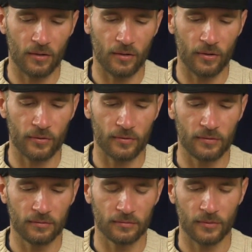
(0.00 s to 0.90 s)

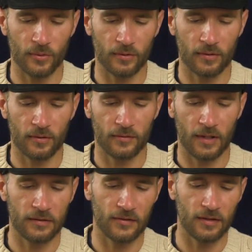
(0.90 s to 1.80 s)
Colonel or
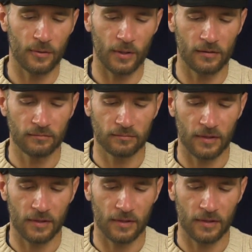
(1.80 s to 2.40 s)
COL.